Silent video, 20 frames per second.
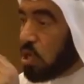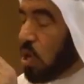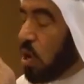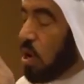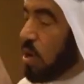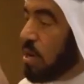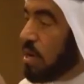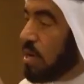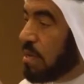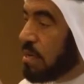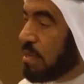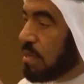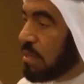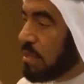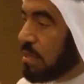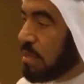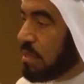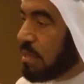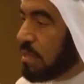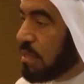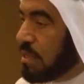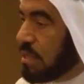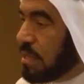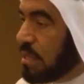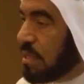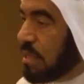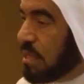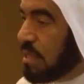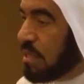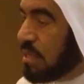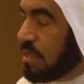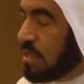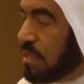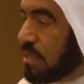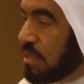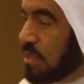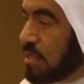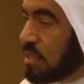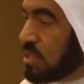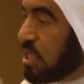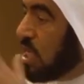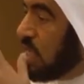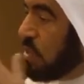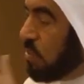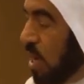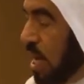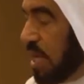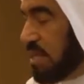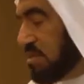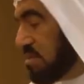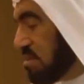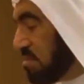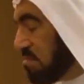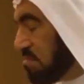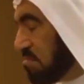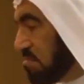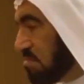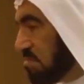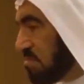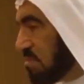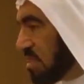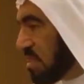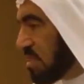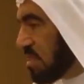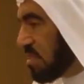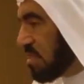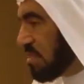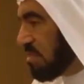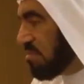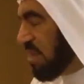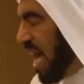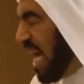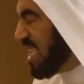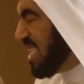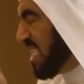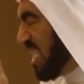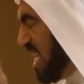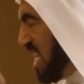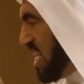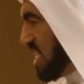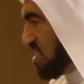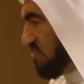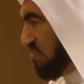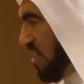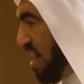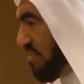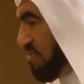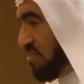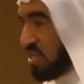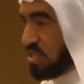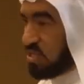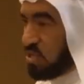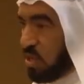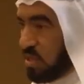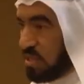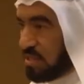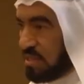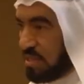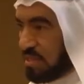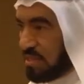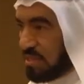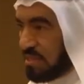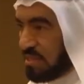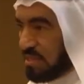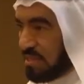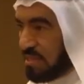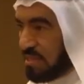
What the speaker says: So she was at least 5 years old